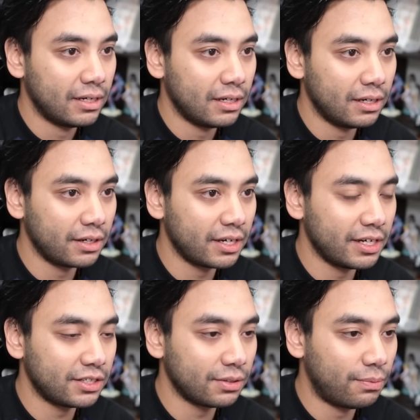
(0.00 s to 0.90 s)
Okay,
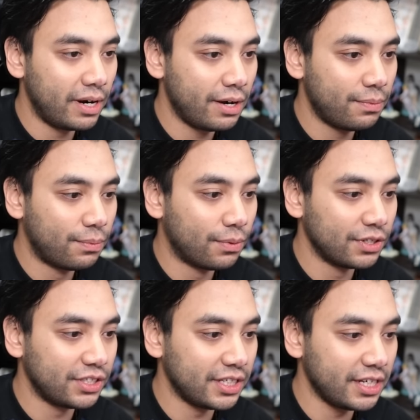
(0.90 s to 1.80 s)
so where
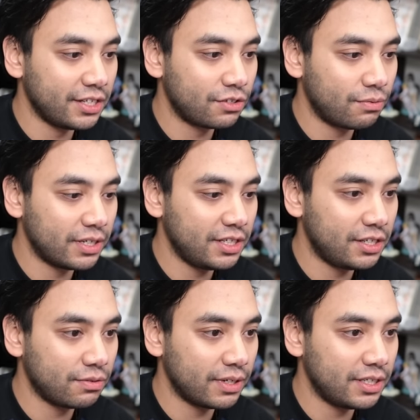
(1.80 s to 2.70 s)
was it in
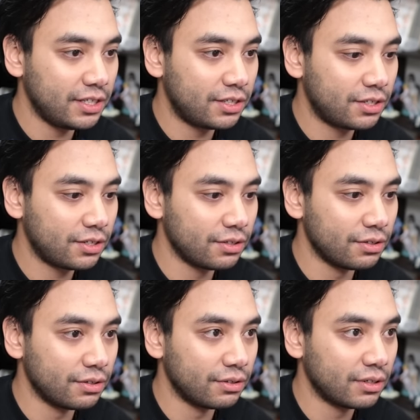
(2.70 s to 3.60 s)

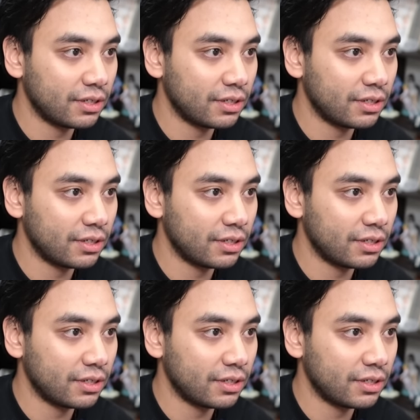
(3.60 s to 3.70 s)
2022?